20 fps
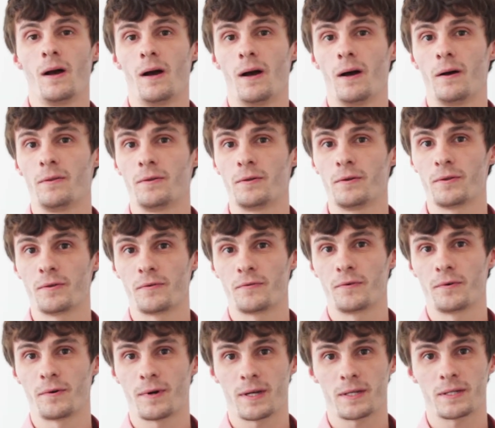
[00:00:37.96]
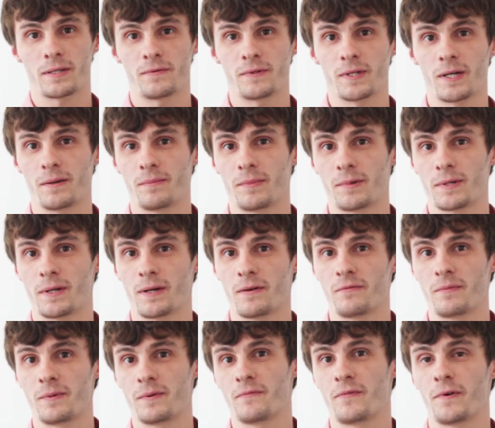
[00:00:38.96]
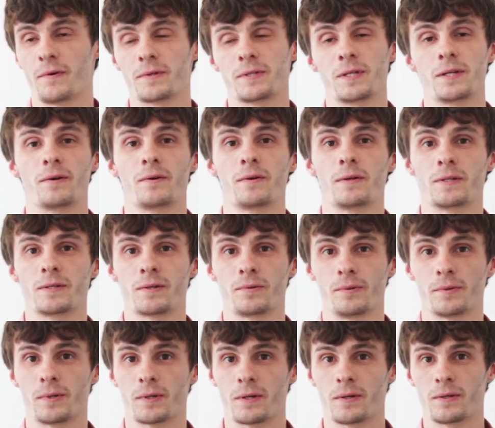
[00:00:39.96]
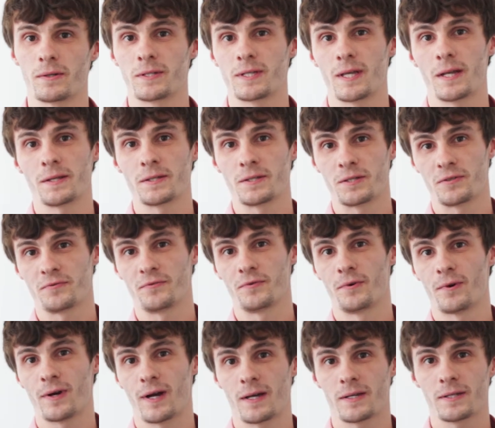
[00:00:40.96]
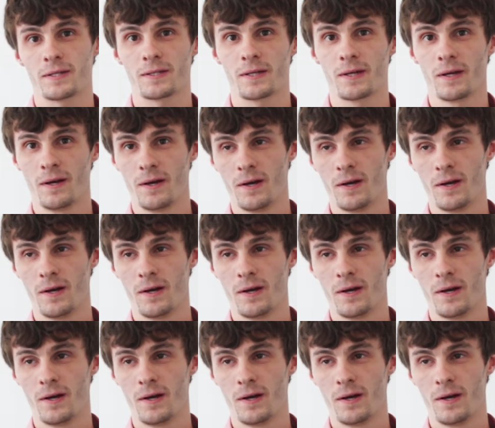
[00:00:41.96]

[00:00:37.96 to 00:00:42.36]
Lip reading: And the other forecast type that I've been focusing on is called a consensus forecast.